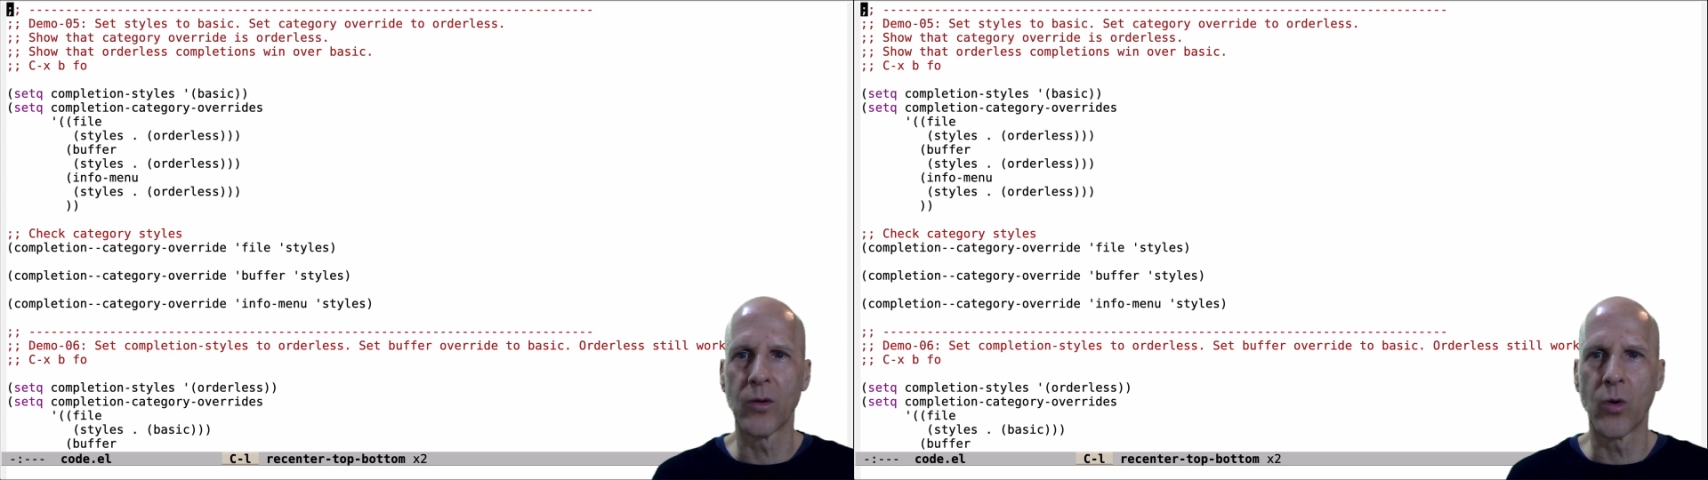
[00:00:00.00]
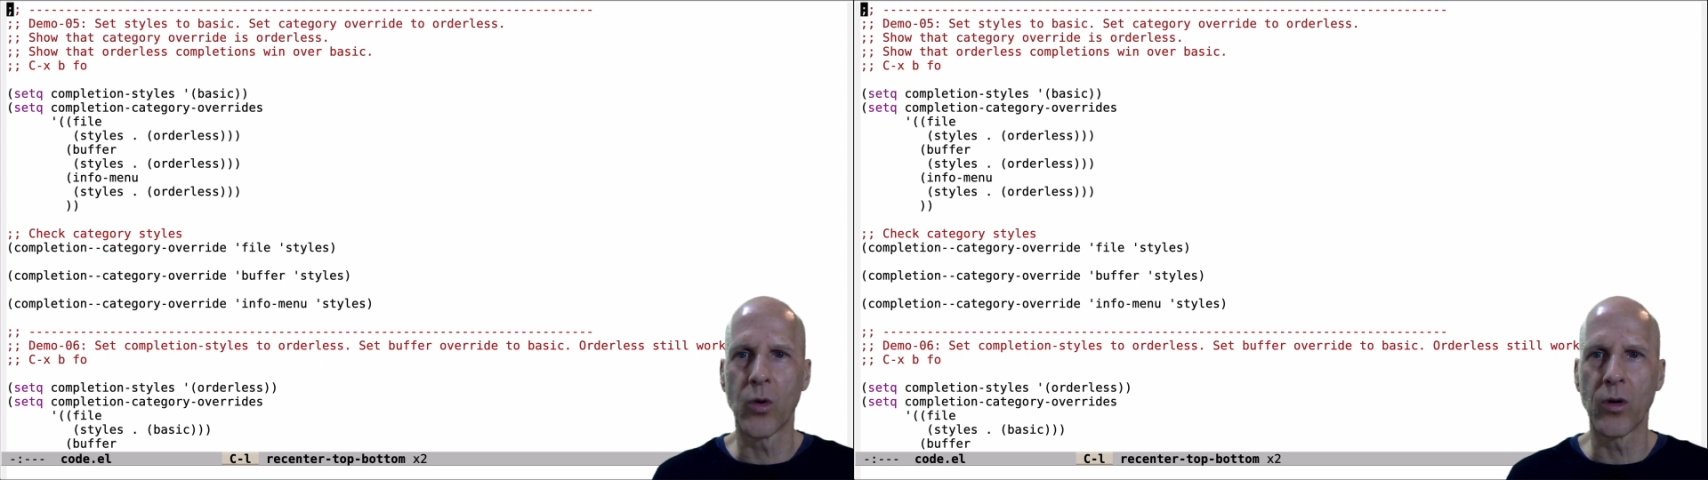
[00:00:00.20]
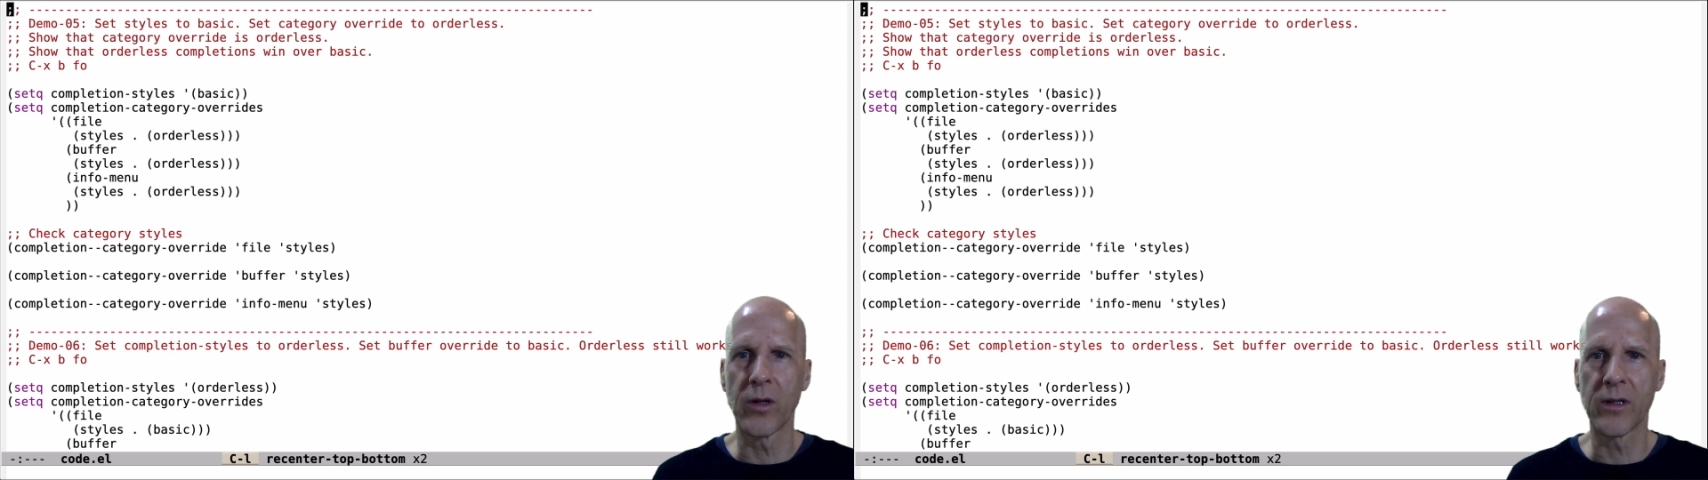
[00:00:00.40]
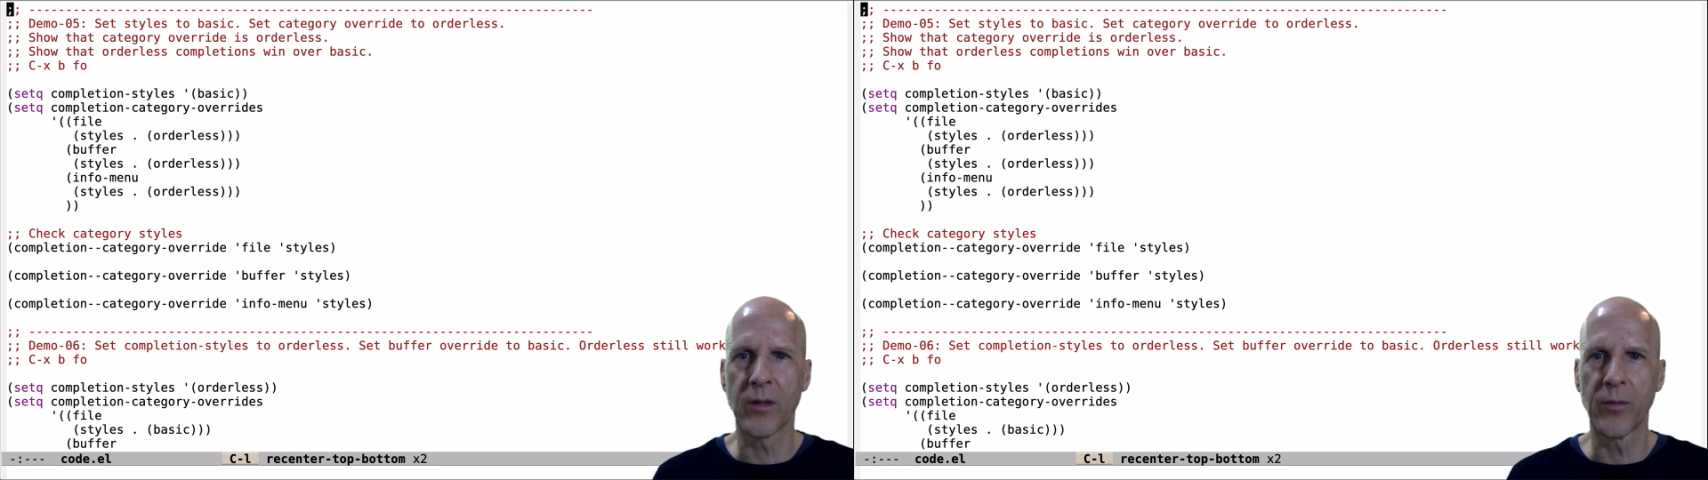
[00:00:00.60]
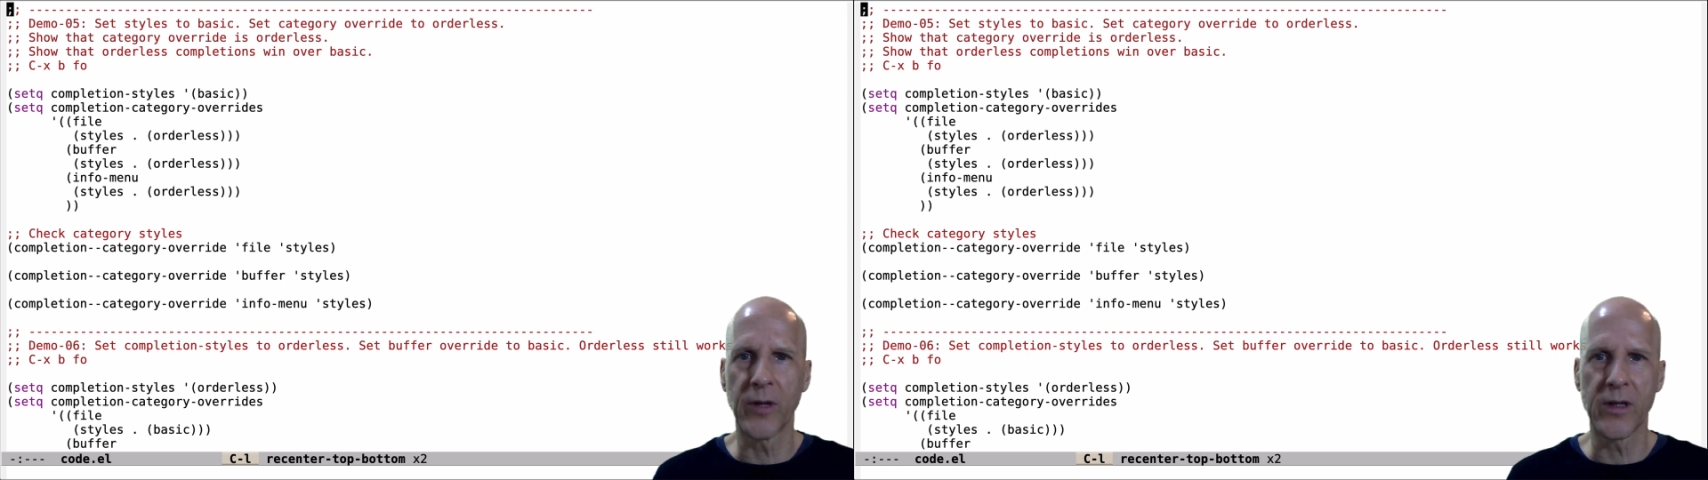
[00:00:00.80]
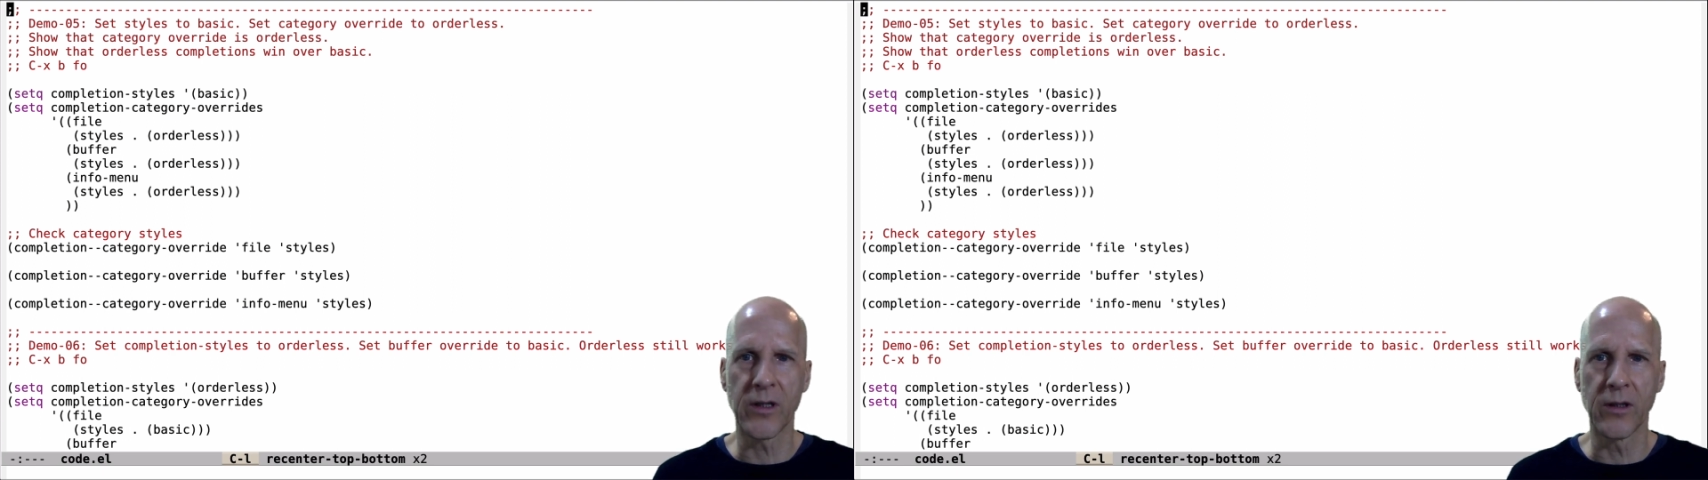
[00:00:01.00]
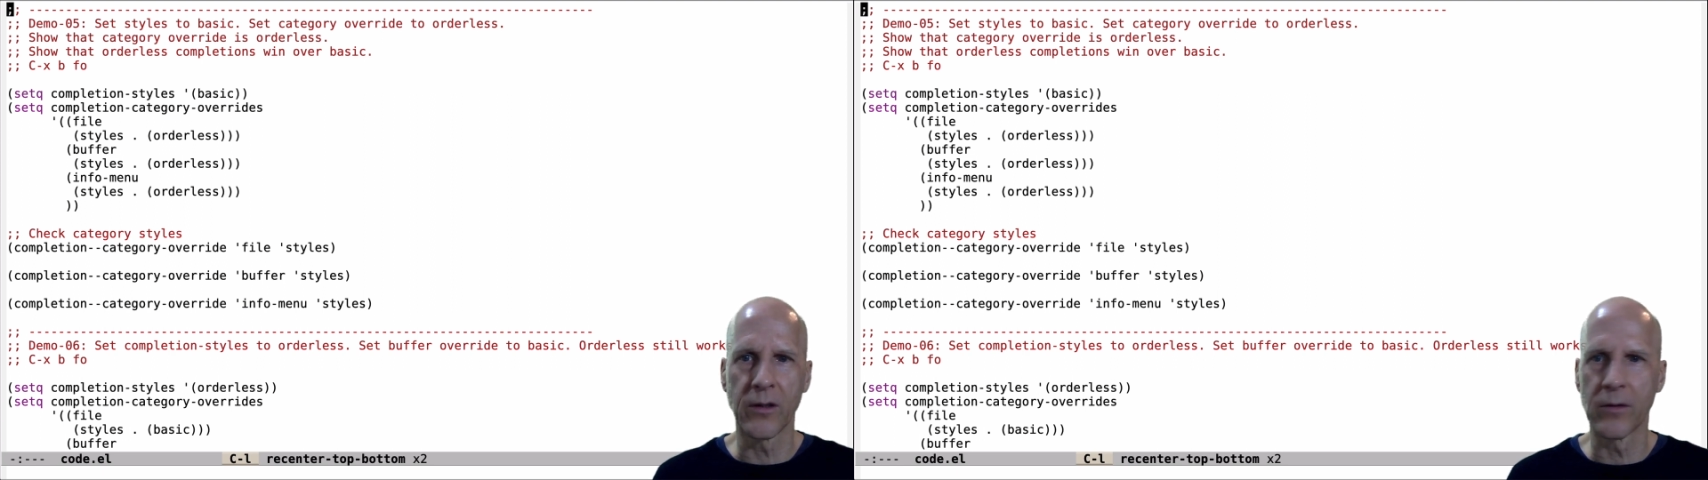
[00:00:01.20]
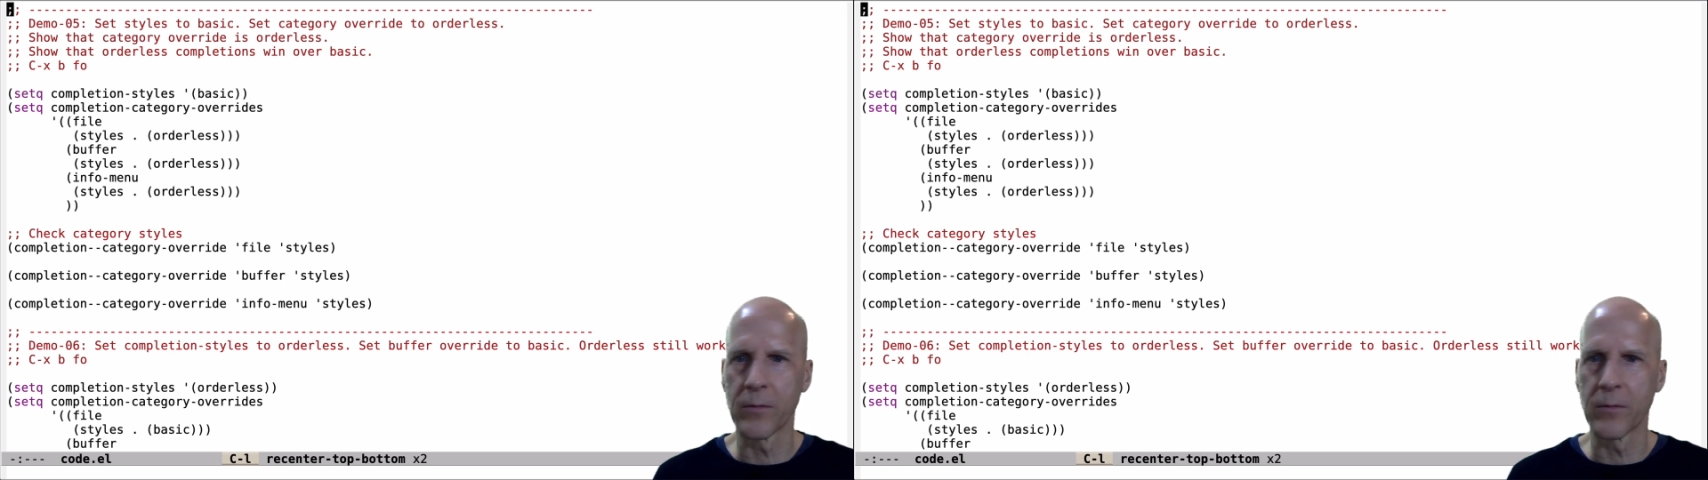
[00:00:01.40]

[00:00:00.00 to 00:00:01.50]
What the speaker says: orderless completion,